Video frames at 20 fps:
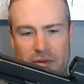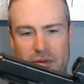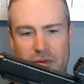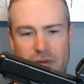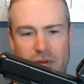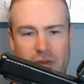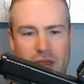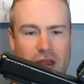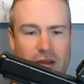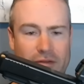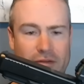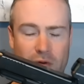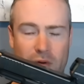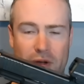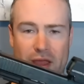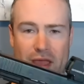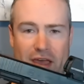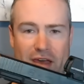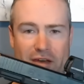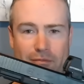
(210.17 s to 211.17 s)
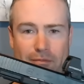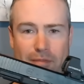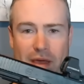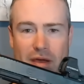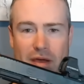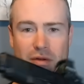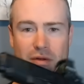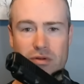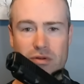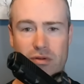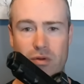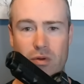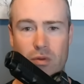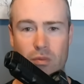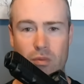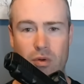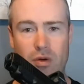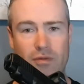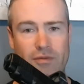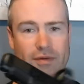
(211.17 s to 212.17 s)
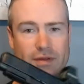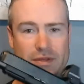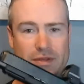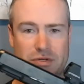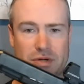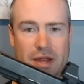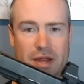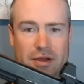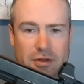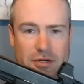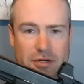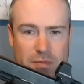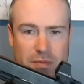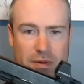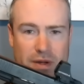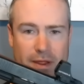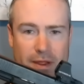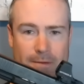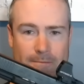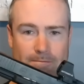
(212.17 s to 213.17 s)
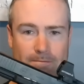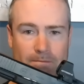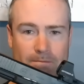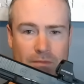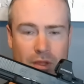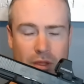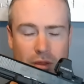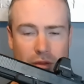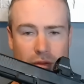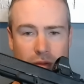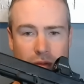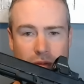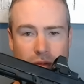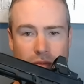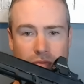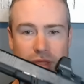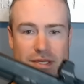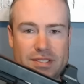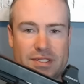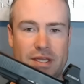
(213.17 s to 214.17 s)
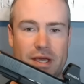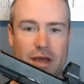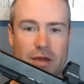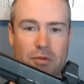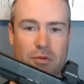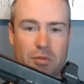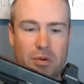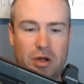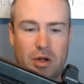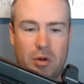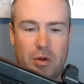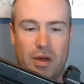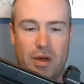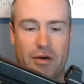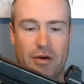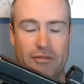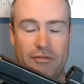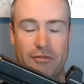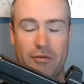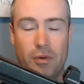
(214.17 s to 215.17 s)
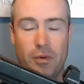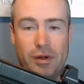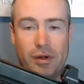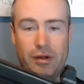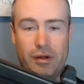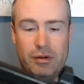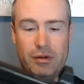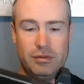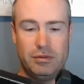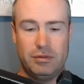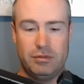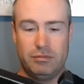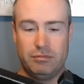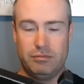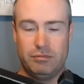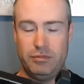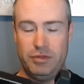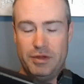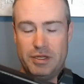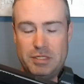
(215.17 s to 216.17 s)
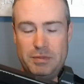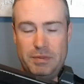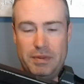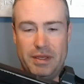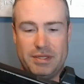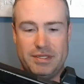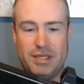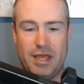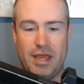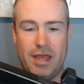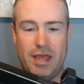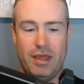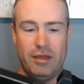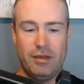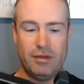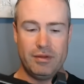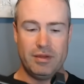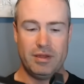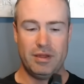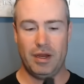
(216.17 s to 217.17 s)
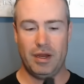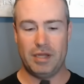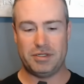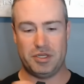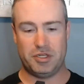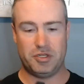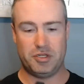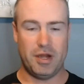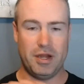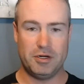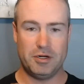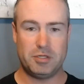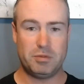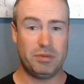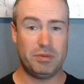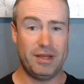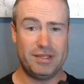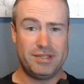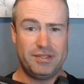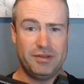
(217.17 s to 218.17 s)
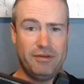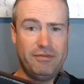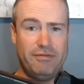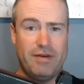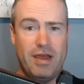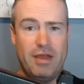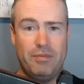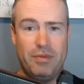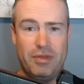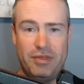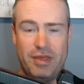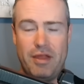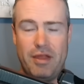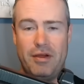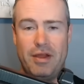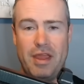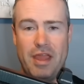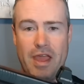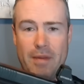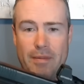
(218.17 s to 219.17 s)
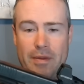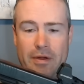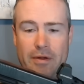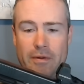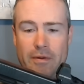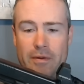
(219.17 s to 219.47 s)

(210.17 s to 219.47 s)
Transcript: and a 4.5-pound Wolf striker spring. This gun would work well for USPSA because the striker spring's still fine with carry ammo.